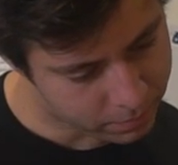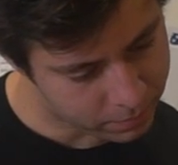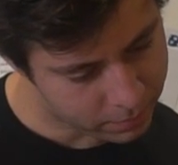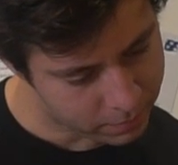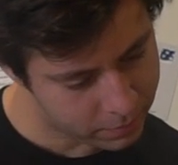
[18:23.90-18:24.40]

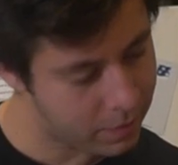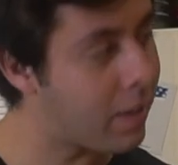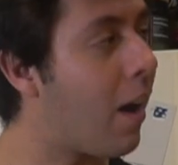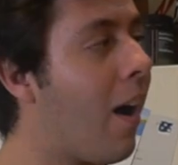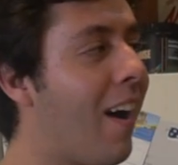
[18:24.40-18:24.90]
I'll show you that
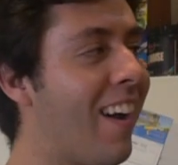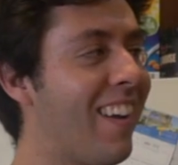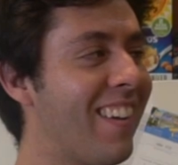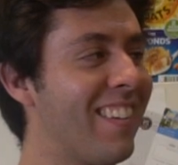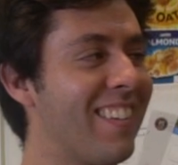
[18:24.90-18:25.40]
later. I,
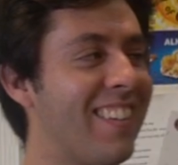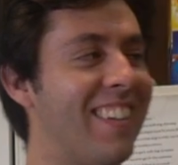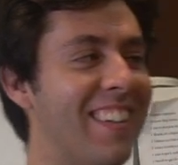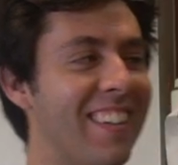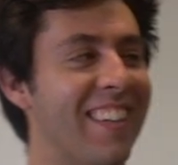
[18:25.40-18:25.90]
will show you that
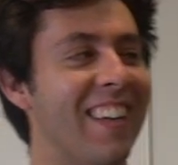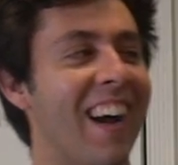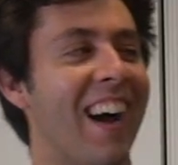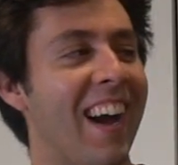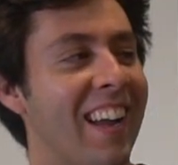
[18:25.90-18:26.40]

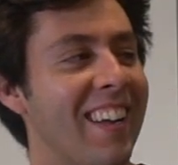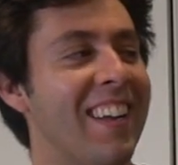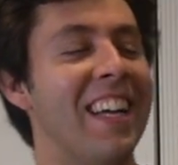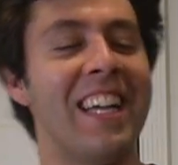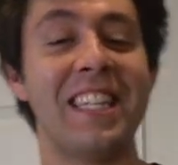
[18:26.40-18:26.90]

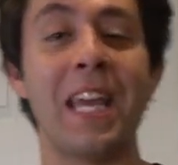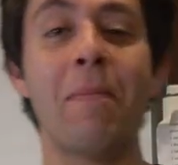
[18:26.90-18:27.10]
later.